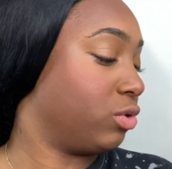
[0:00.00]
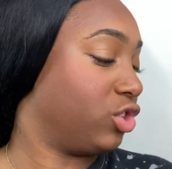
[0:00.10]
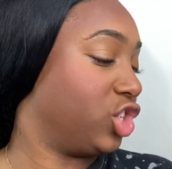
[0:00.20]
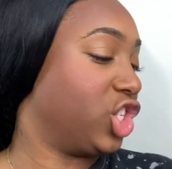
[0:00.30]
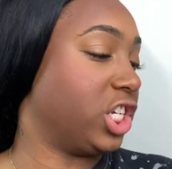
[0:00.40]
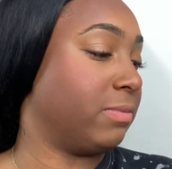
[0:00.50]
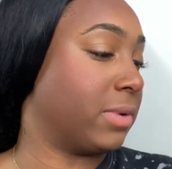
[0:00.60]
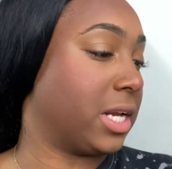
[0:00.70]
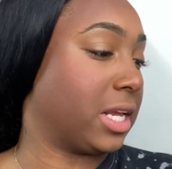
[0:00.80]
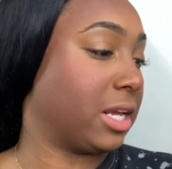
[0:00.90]
G
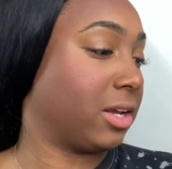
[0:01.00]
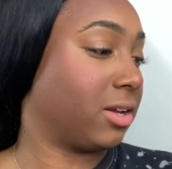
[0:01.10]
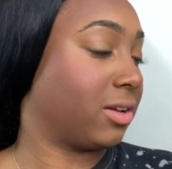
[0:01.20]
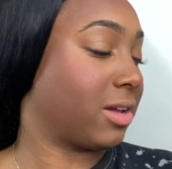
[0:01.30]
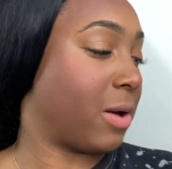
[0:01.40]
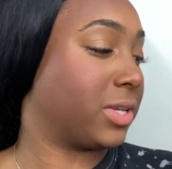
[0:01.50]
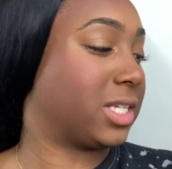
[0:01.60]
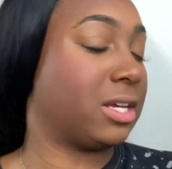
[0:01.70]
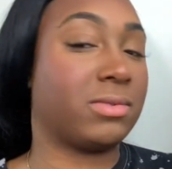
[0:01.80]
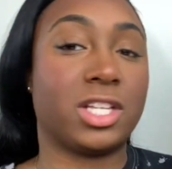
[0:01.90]
Money. I was
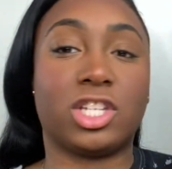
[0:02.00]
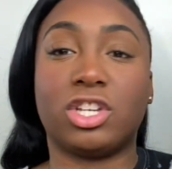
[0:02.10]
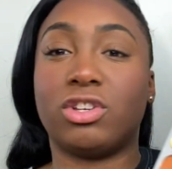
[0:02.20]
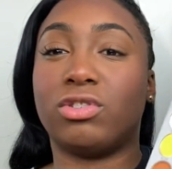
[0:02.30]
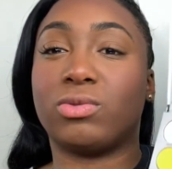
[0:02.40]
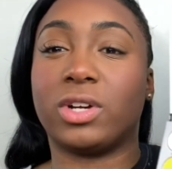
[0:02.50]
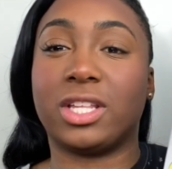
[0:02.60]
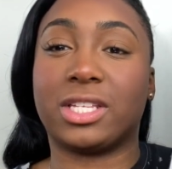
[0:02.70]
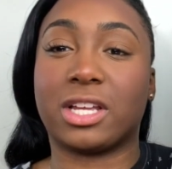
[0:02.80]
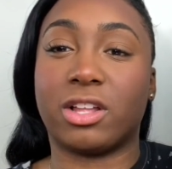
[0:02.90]
tempted to use one of
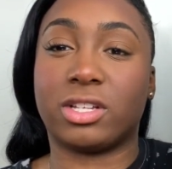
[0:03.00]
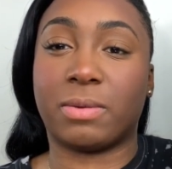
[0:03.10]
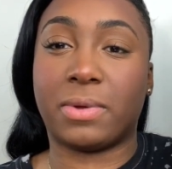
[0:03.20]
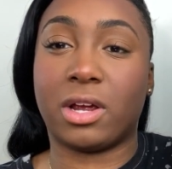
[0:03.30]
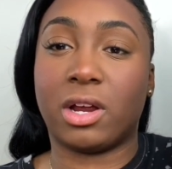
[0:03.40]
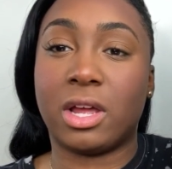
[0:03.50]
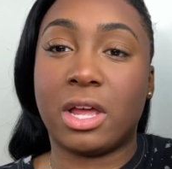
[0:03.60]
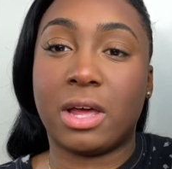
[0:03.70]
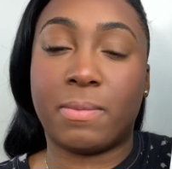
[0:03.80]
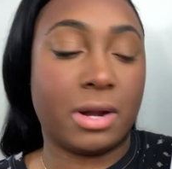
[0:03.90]
these colors up here,
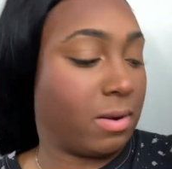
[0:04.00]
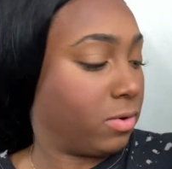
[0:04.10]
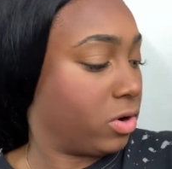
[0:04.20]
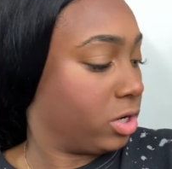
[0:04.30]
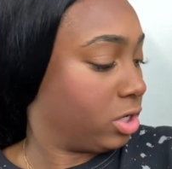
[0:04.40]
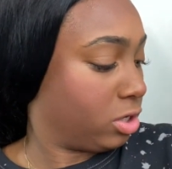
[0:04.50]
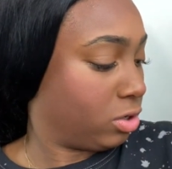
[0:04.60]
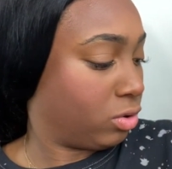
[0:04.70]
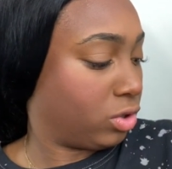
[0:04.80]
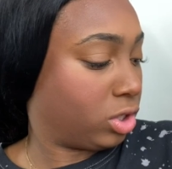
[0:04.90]
but I'm going to
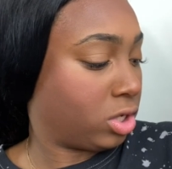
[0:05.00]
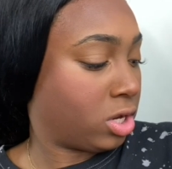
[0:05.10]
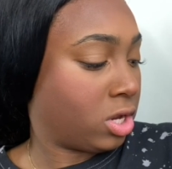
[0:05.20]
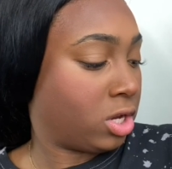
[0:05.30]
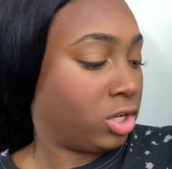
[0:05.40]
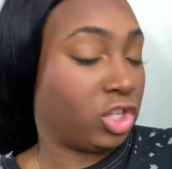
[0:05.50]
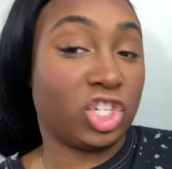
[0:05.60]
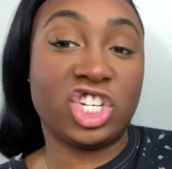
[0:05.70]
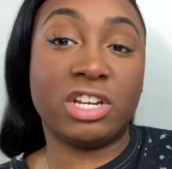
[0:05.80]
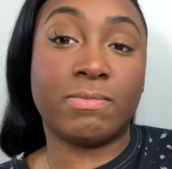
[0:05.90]
use
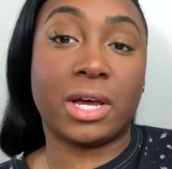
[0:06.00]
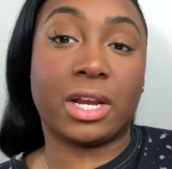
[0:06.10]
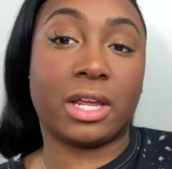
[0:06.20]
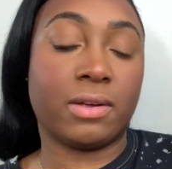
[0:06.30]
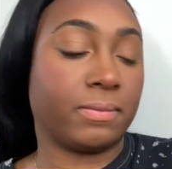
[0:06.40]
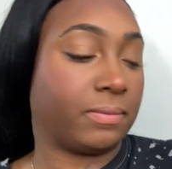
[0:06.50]
G Money.